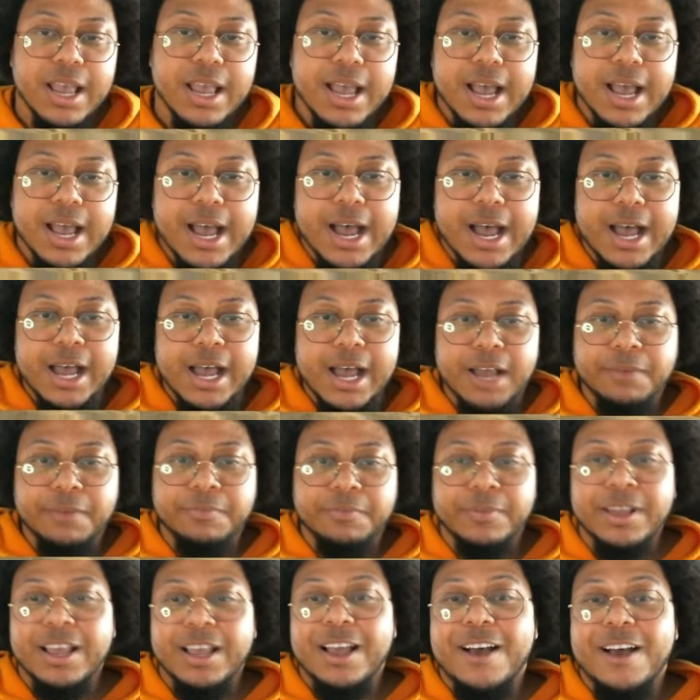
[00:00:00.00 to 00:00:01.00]

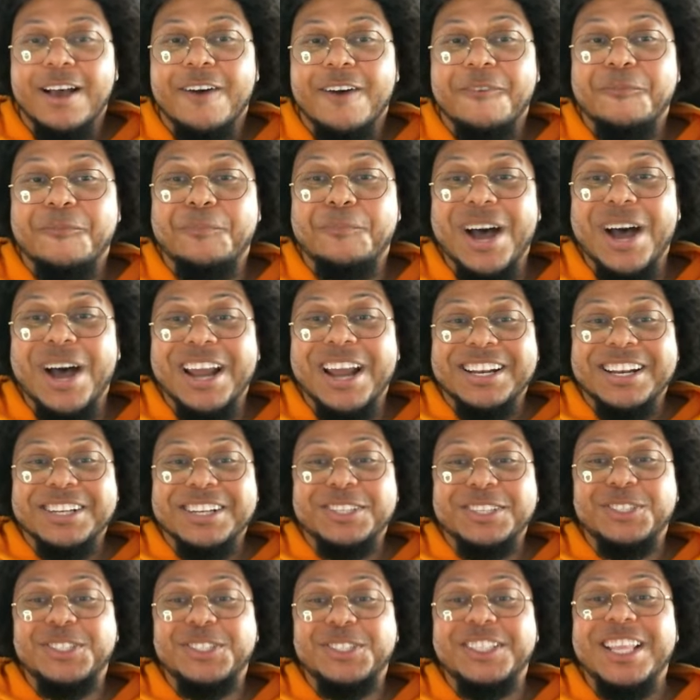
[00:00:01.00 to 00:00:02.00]
But
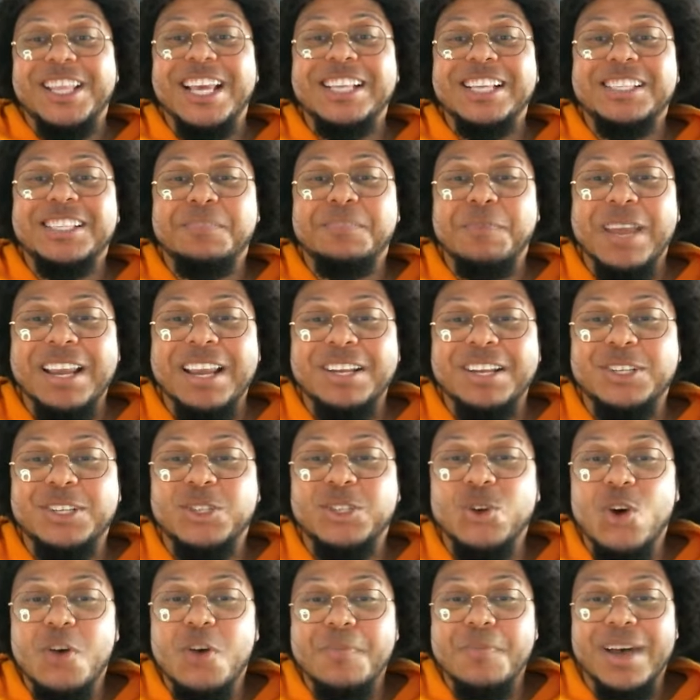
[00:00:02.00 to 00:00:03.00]
this being
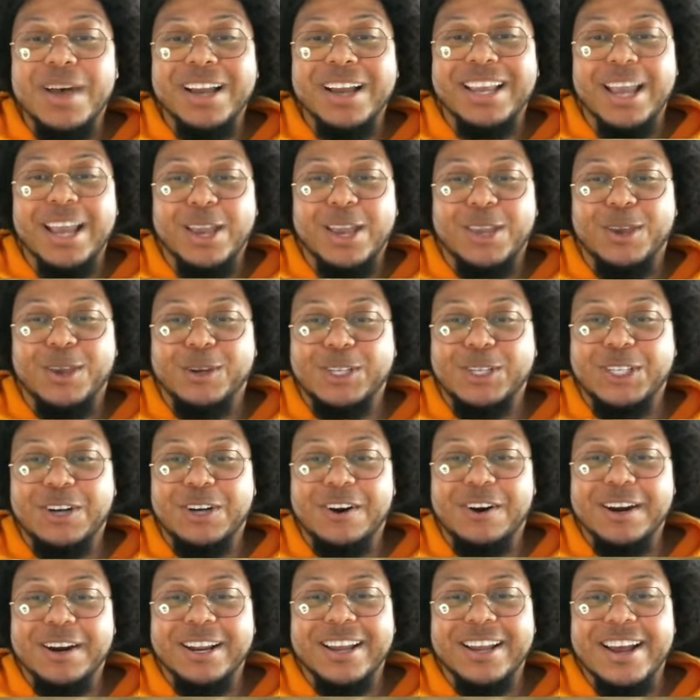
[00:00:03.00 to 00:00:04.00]
dual Mangekyo
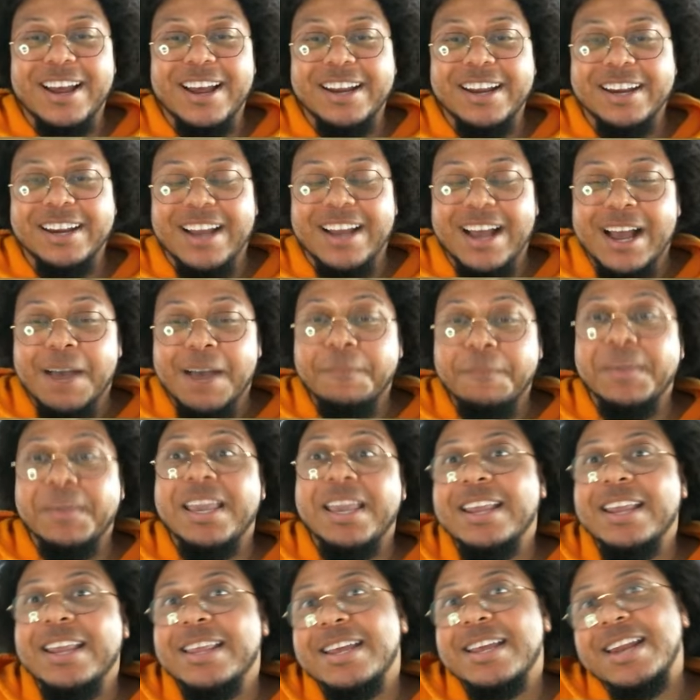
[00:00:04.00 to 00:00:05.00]
Sharingan,
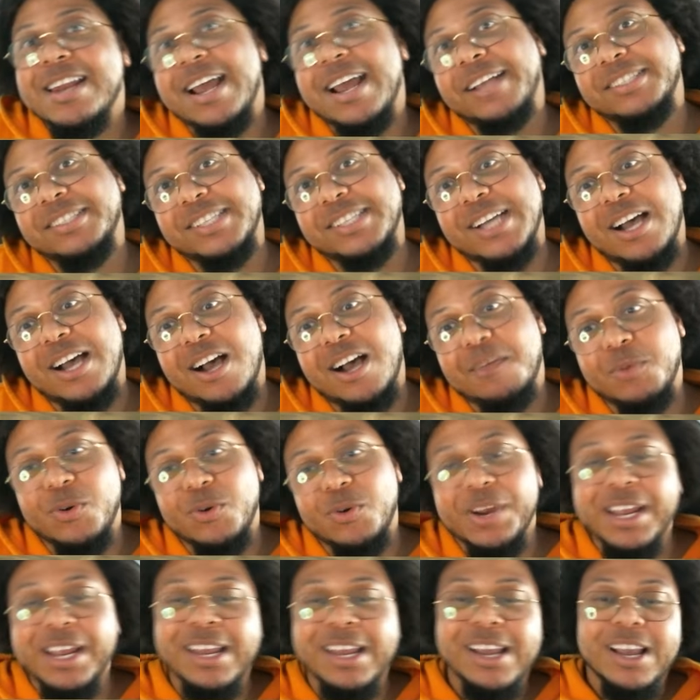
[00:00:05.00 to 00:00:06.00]
he then has
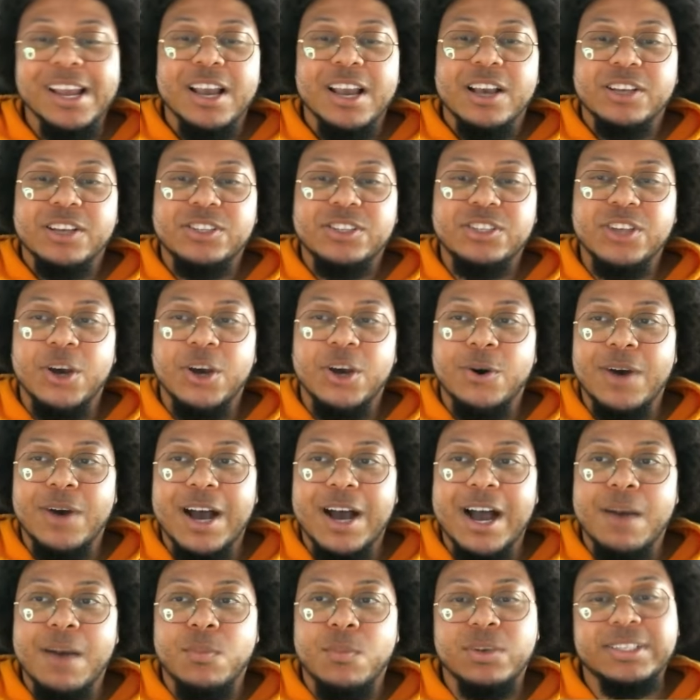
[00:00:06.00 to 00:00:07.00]
Kamui. So
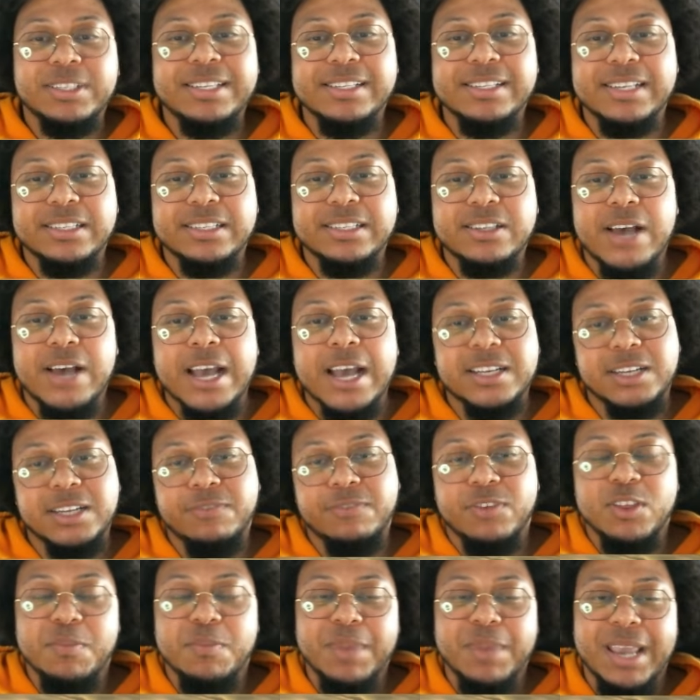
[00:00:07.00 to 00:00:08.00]
since that's active
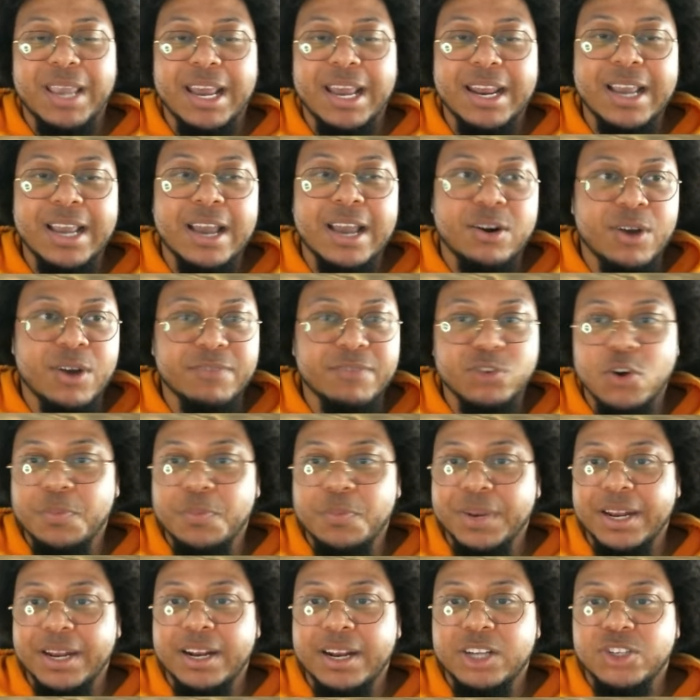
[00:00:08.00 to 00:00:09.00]
from the beginning, I don't have to
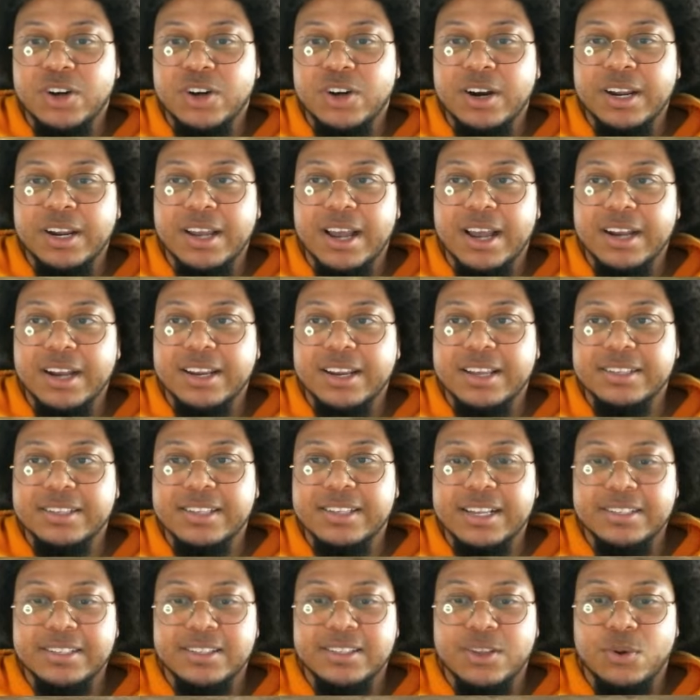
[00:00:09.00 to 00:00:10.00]
open any Sharingan because
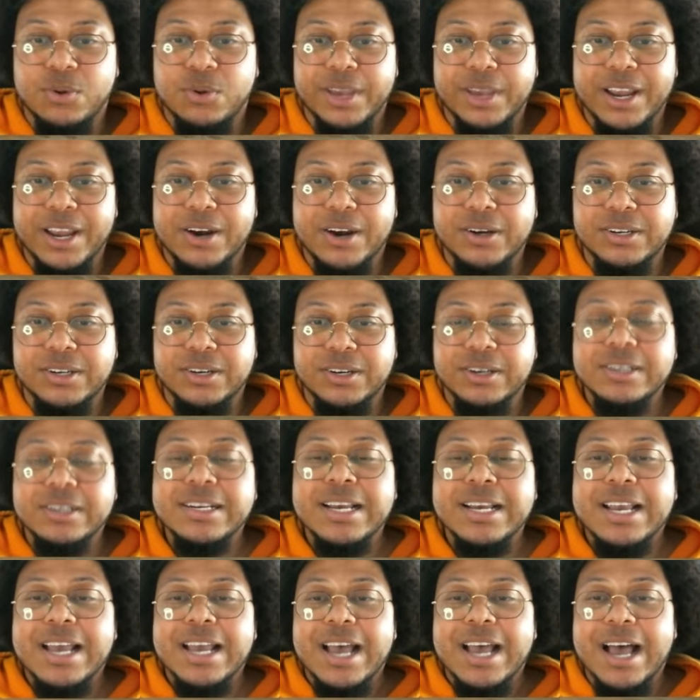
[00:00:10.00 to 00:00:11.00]
that's the whole character.
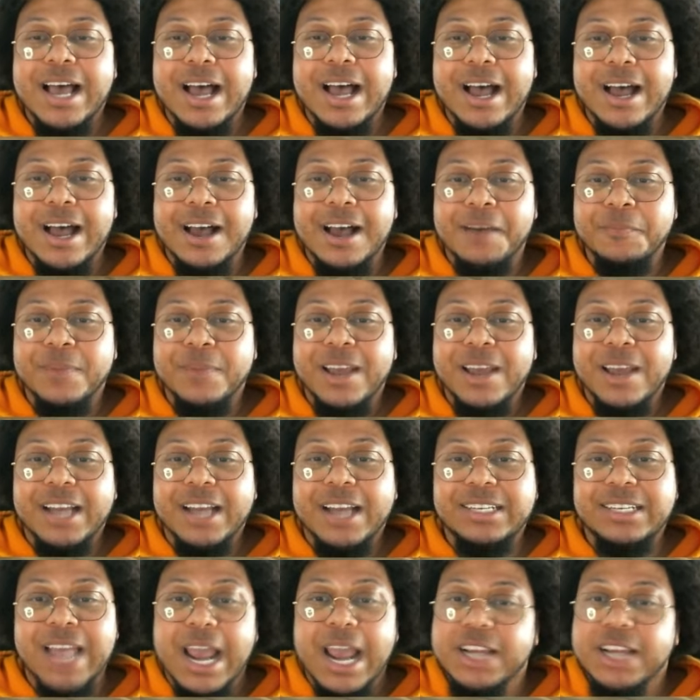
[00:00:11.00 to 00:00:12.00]

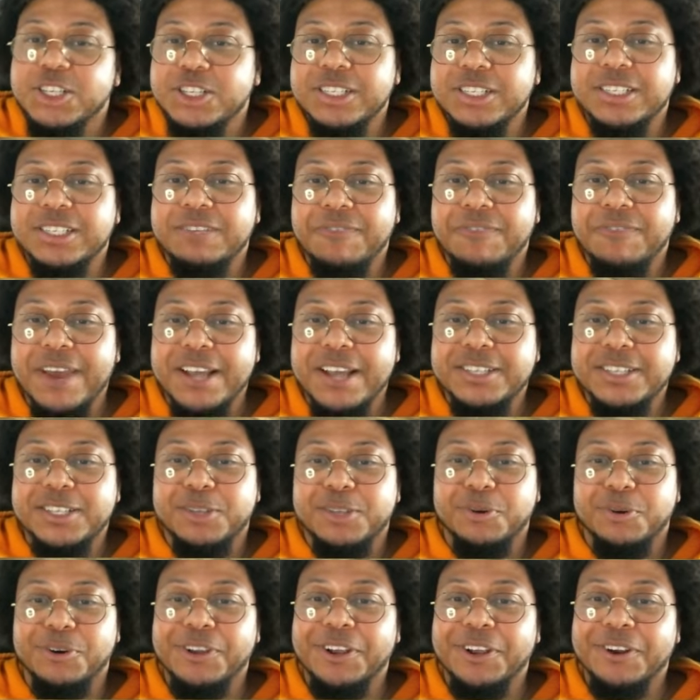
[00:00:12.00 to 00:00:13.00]
Attacks just phase
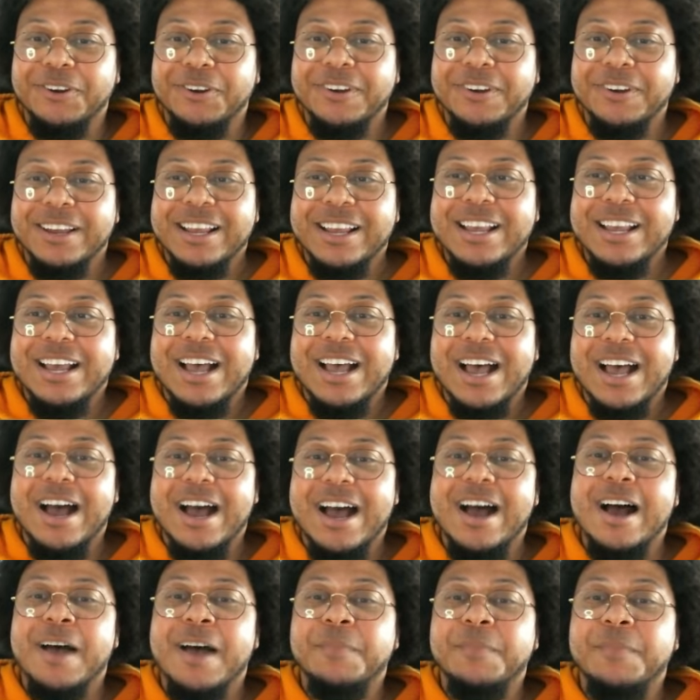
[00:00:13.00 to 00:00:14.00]
through you.
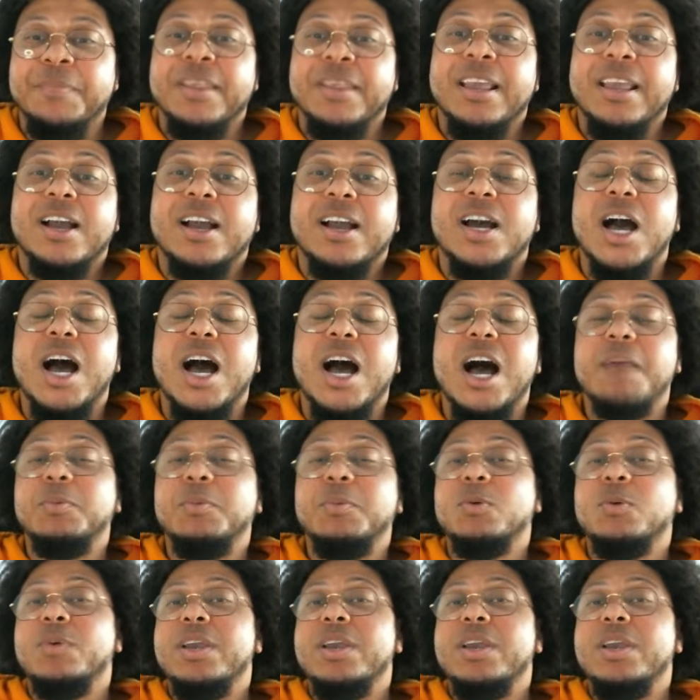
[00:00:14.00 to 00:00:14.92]
Kamui